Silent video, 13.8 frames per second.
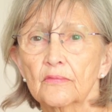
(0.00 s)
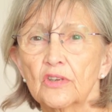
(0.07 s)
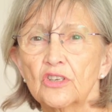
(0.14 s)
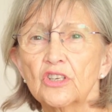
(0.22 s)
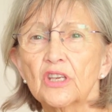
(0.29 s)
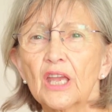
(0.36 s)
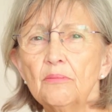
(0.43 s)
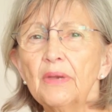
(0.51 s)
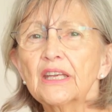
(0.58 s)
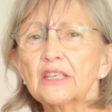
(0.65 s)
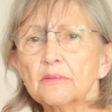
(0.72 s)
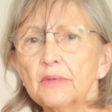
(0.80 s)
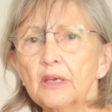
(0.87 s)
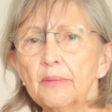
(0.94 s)
She came back
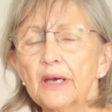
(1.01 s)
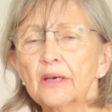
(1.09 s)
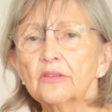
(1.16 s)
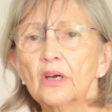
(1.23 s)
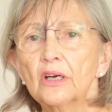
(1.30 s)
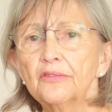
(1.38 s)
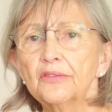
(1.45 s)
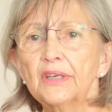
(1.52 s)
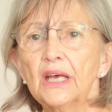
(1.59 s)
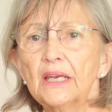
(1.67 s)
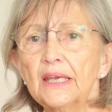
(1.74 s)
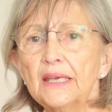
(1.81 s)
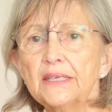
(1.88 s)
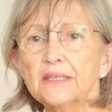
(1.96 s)
to me about half an hour
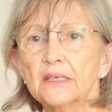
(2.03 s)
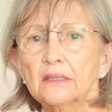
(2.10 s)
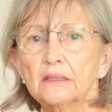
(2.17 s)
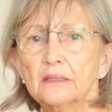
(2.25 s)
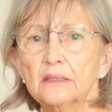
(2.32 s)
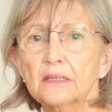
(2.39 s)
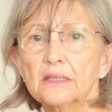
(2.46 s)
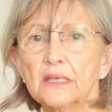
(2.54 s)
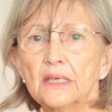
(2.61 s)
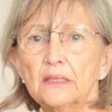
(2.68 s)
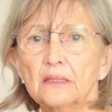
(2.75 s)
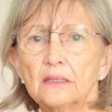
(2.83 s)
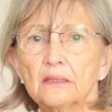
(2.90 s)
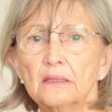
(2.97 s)
later and
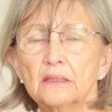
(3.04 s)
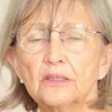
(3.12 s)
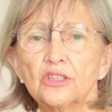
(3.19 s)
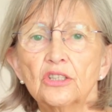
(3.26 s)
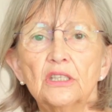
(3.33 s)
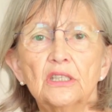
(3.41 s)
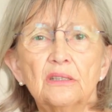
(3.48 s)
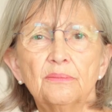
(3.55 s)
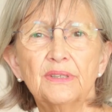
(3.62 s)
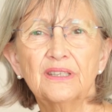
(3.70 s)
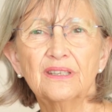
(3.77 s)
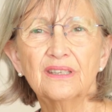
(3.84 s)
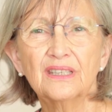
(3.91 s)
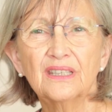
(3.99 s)
said that she'd
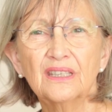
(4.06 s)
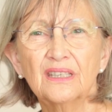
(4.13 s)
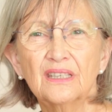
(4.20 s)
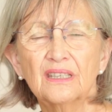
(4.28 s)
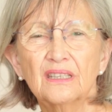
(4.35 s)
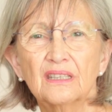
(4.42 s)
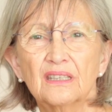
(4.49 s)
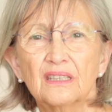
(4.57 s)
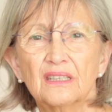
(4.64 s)
been thinking.